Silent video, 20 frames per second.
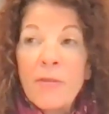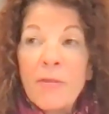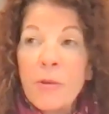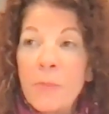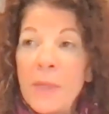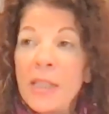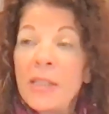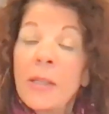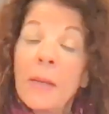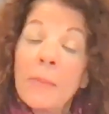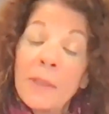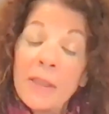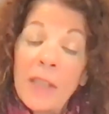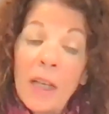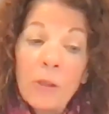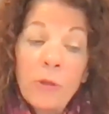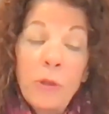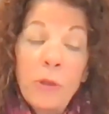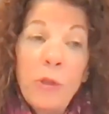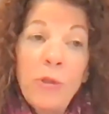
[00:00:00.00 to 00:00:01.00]
For me, sometimes
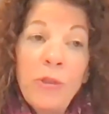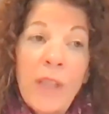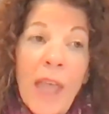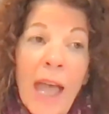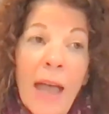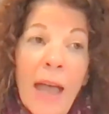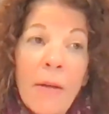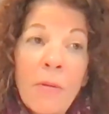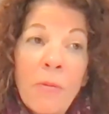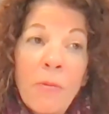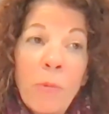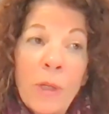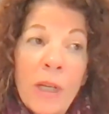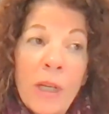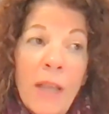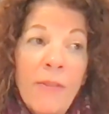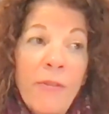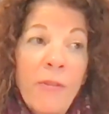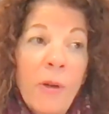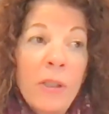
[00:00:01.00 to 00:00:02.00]
I will use that
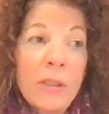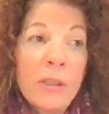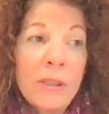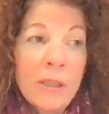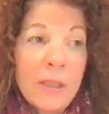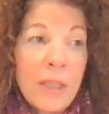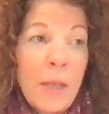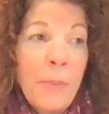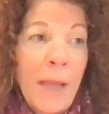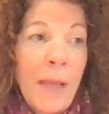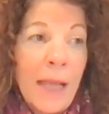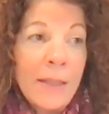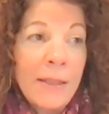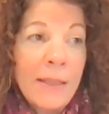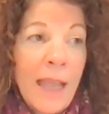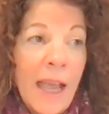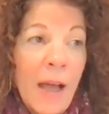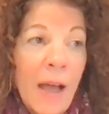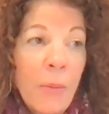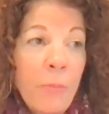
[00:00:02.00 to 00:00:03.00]
when I fall asleep at
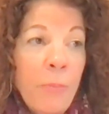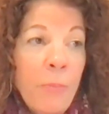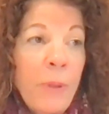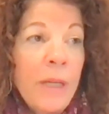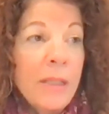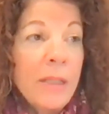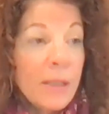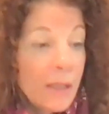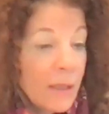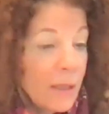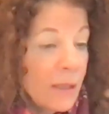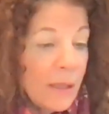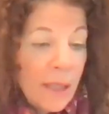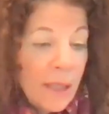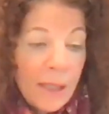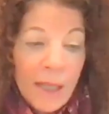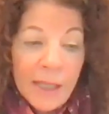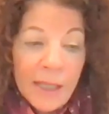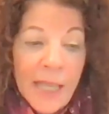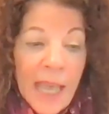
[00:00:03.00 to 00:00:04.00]
now. But
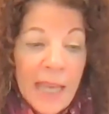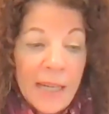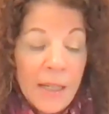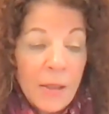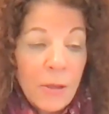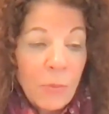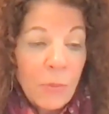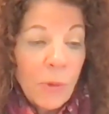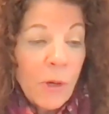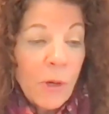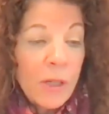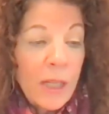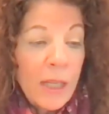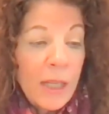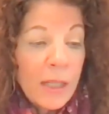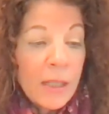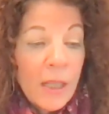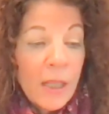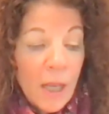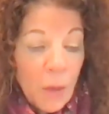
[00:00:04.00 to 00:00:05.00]
again, in the
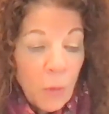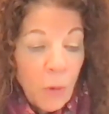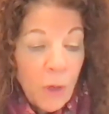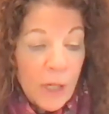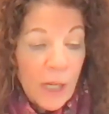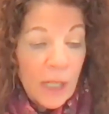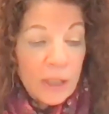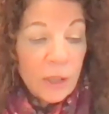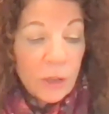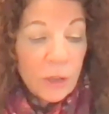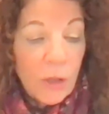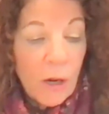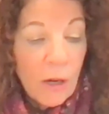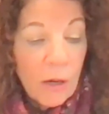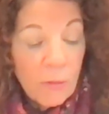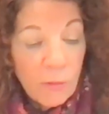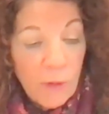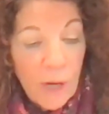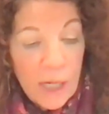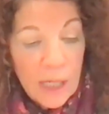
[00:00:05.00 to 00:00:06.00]
morning, when I
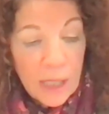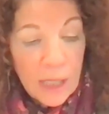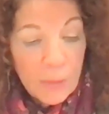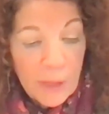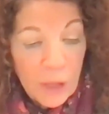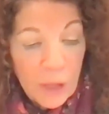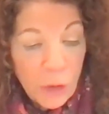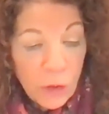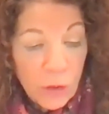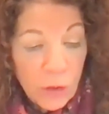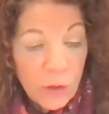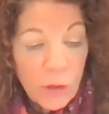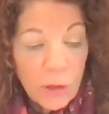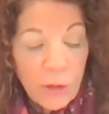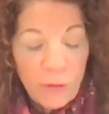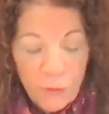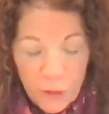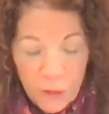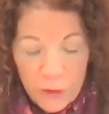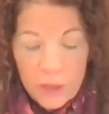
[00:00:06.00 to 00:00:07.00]
start writing in my
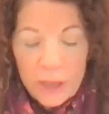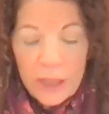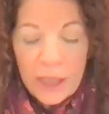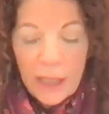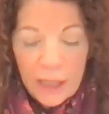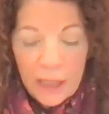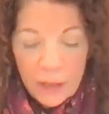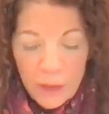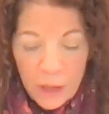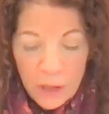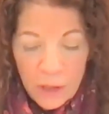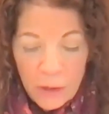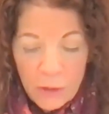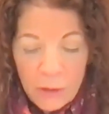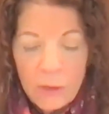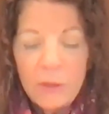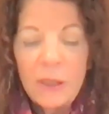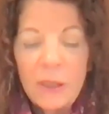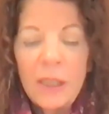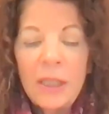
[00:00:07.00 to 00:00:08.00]
journal, the first thing I
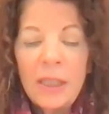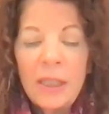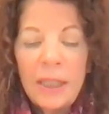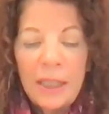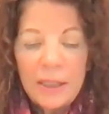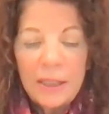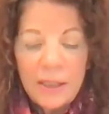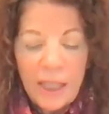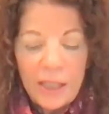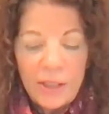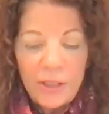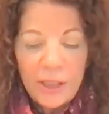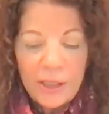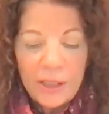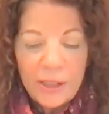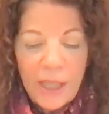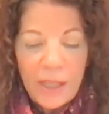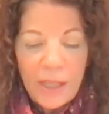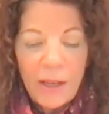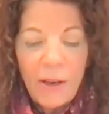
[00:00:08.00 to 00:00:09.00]
do is I
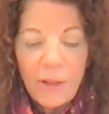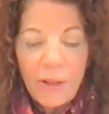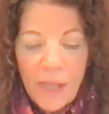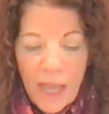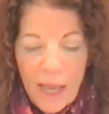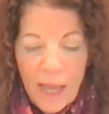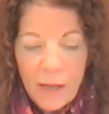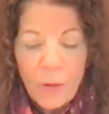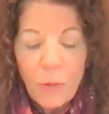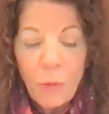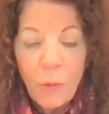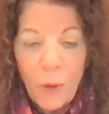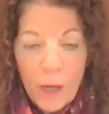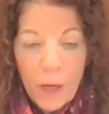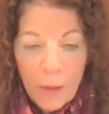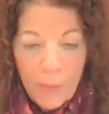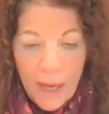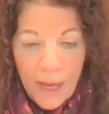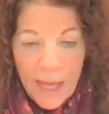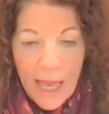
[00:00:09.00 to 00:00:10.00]
just say, okay,
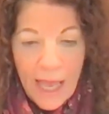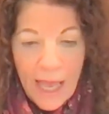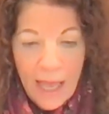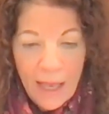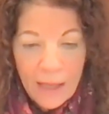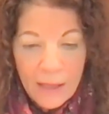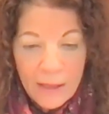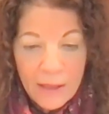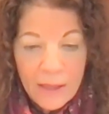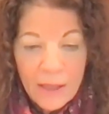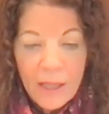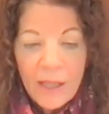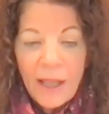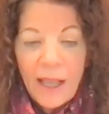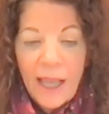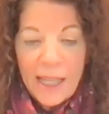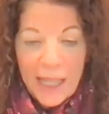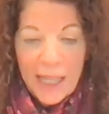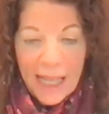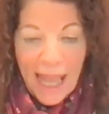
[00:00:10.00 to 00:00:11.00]
where am I at?
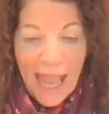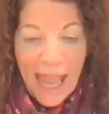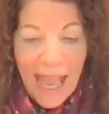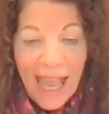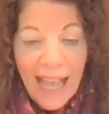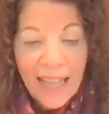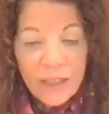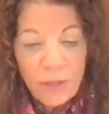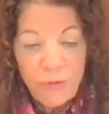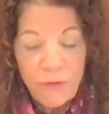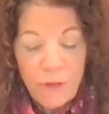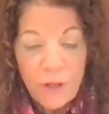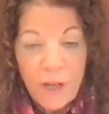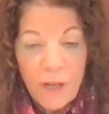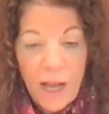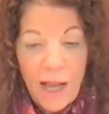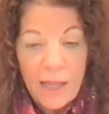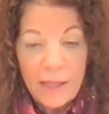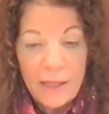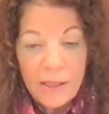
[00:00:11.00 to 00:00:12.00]
And I ask for
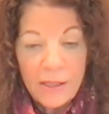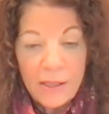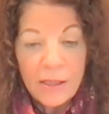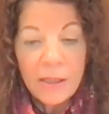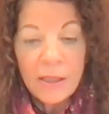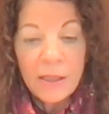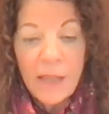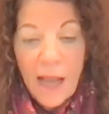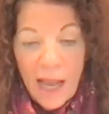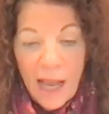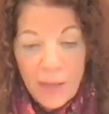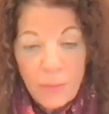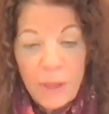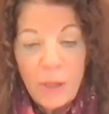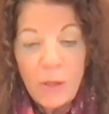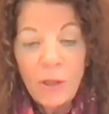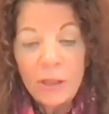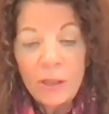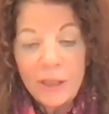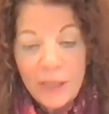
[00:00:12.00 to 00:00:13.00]
guidance. Guide
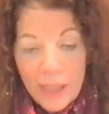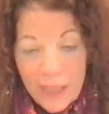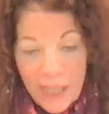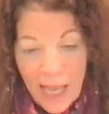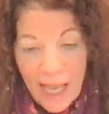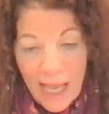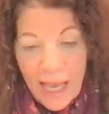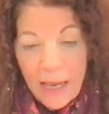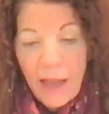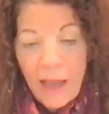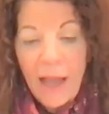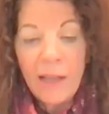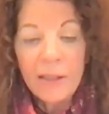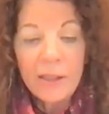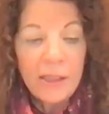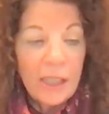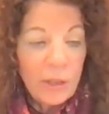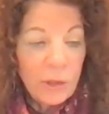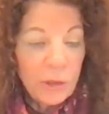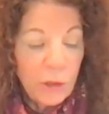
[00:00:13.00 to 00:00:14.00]
me on today. How
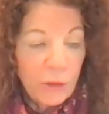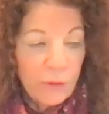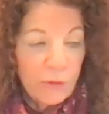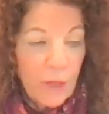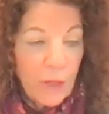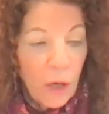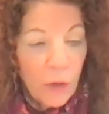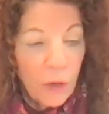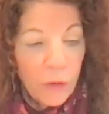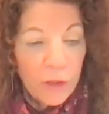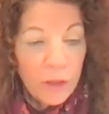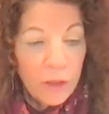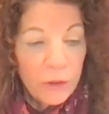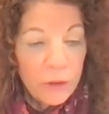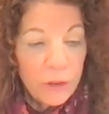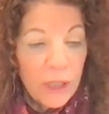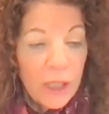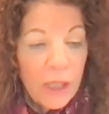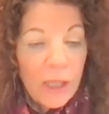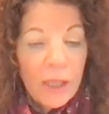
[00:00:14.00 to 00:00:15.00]
can I serve
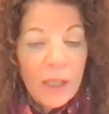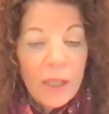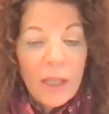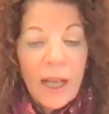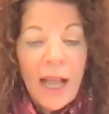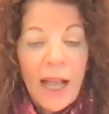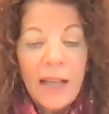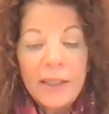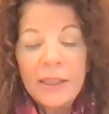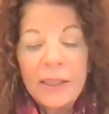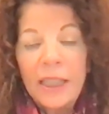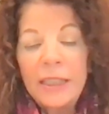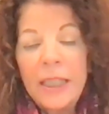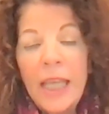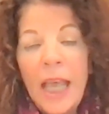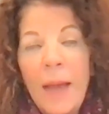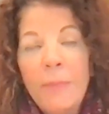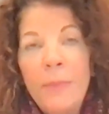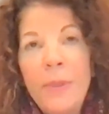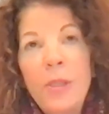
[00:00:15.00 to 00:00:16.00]
others? How can I
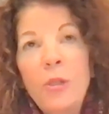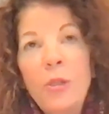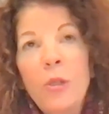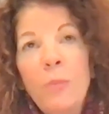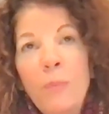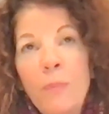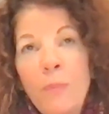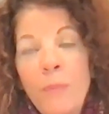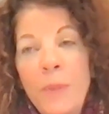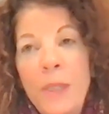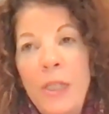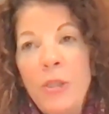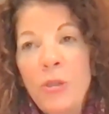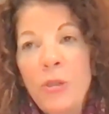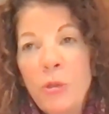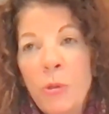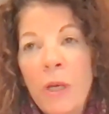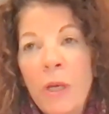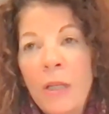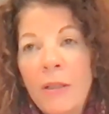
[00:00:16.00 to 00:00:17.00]
tap into peace,
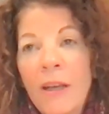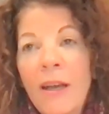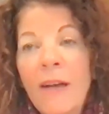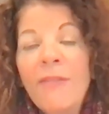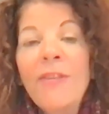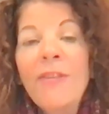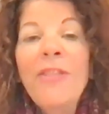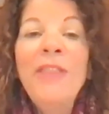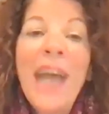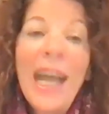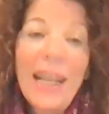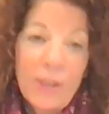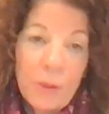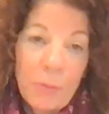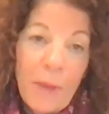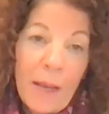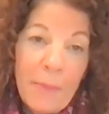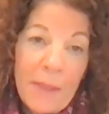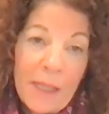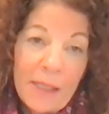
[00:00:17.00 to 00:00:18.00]
joy, and love?
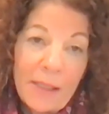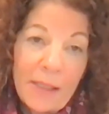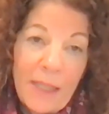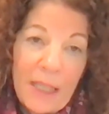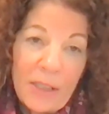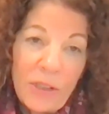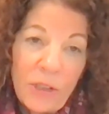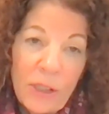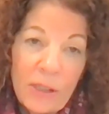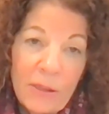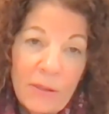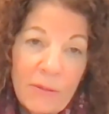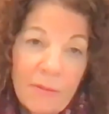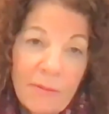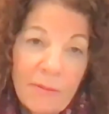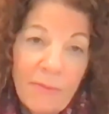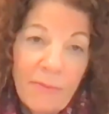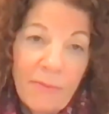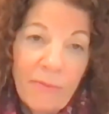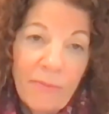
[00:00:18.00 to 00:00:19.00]
That's my meditation.
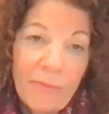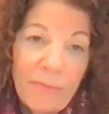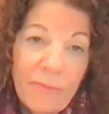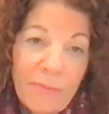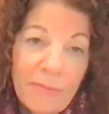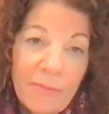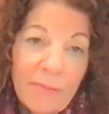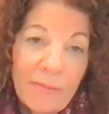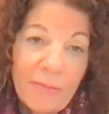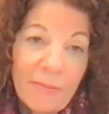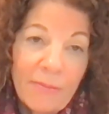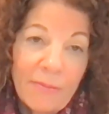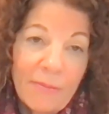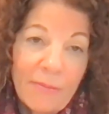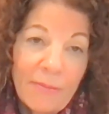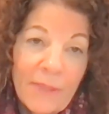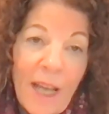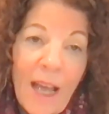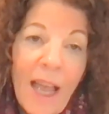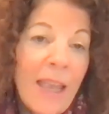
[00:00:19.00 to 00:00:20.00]

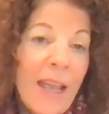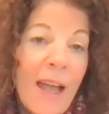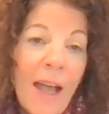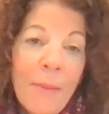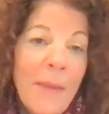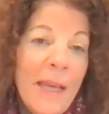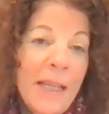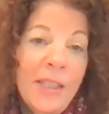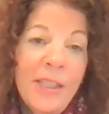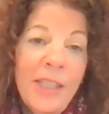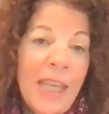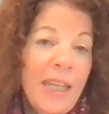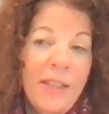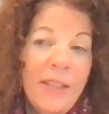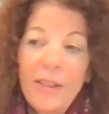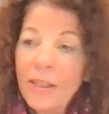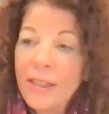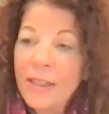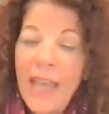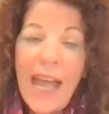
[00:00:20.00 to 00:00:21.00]
I meditate
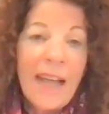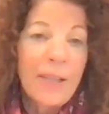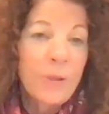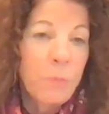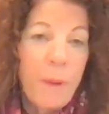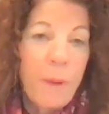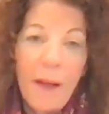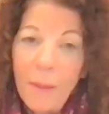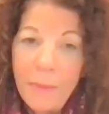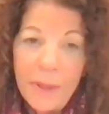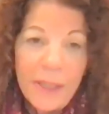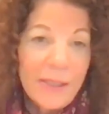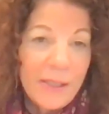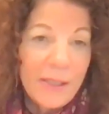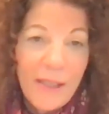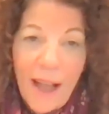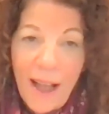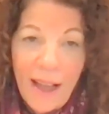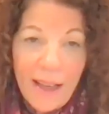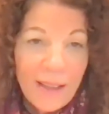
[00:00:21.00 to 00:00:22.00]
at the gas pump. It's
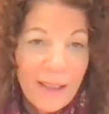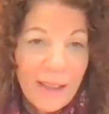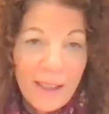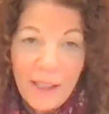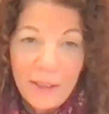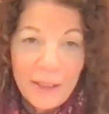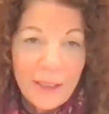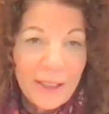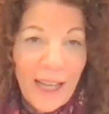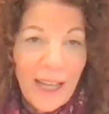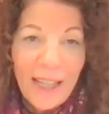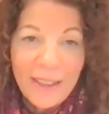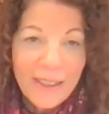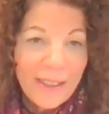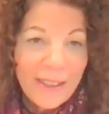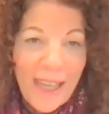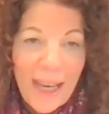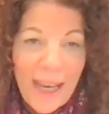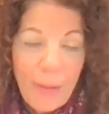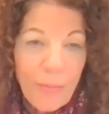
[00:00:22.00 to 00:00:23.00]
not, it's not
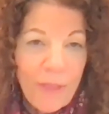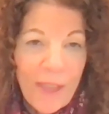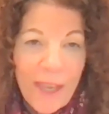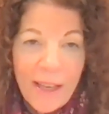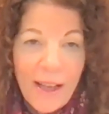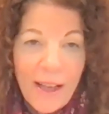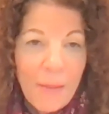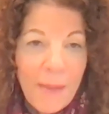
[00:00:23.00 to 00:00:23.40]
the same thing.